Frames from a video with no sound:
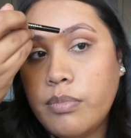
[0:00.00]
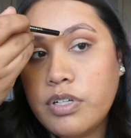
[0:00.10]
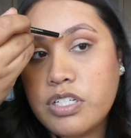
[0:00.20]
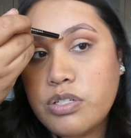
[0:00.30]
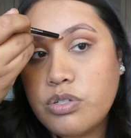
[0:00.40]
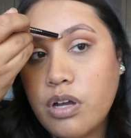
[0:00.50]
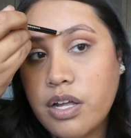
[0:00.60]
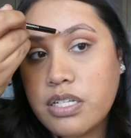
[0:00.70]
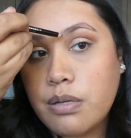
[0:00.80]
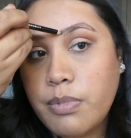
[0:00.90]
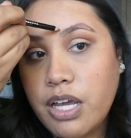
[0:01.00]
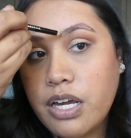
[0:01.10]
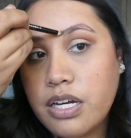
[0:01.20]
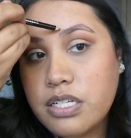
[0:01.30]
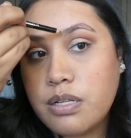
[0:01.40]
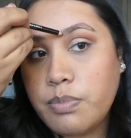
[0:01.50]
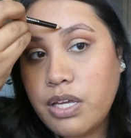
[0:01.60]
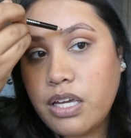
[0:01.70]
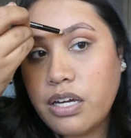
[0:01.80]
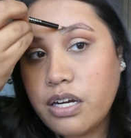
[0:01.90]
just drawing some hairs up
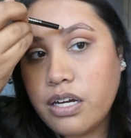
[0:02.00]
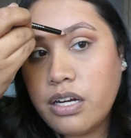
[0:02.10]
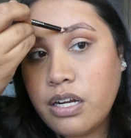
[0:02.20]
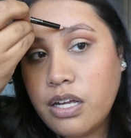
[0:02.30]
here.